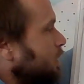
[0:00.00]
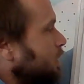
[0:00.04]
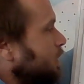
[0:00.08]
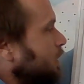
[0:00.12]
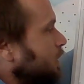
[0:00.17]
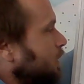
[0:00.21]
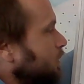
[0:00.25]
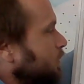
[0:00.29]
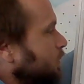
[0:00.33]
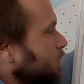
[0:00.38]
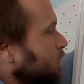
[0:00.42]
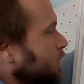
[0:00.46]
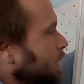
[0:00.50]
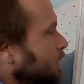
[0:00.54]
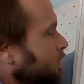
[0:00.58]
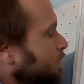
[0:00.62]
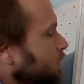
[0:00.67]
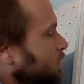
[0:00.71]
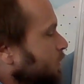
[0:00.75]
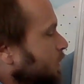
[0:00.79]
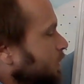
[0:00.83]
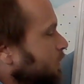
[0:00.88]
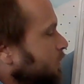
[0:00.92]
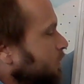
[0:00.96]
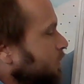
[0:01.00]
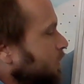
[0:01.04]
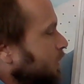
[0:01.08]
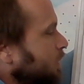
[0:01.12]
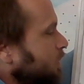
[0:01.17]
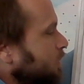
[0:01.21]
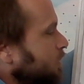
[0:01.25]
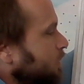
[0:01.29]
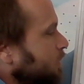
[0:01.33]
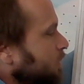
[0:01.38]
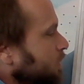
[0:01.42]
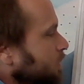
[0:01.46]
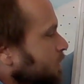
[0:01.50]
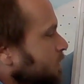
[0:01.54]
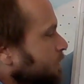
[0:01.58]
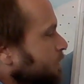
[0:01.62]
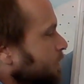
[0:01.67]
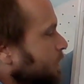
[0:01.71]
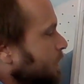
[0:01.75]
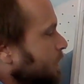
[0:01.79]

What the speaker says: Okay, so if I have a right triangle here,